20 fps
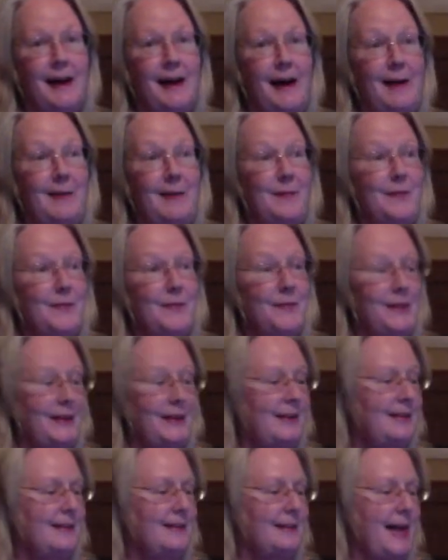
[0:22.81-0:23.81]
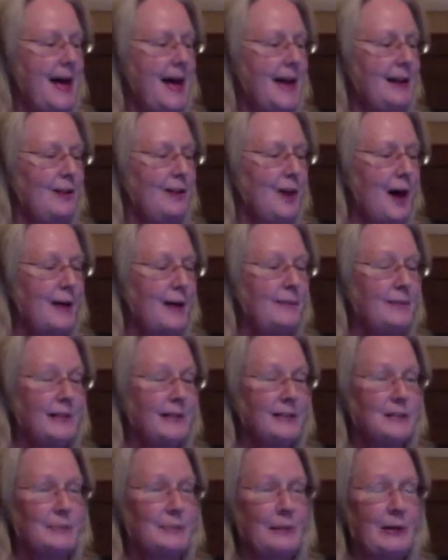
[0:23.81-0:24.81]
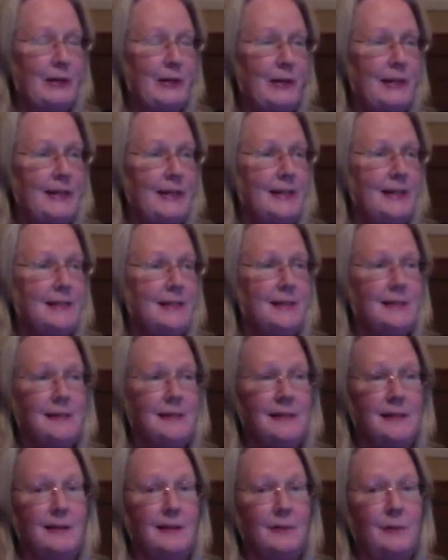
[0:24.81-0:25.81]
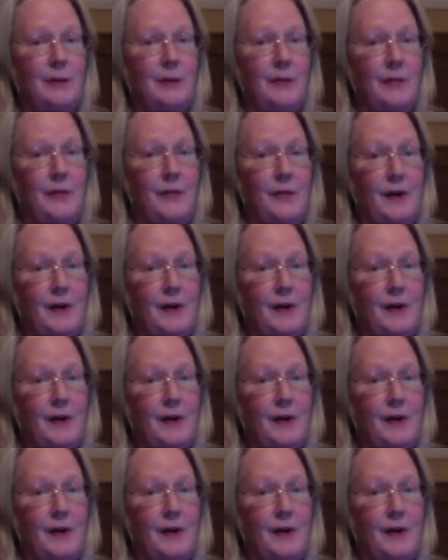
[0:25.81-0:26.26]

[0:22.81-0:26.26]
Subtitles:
I've had a lot of experience with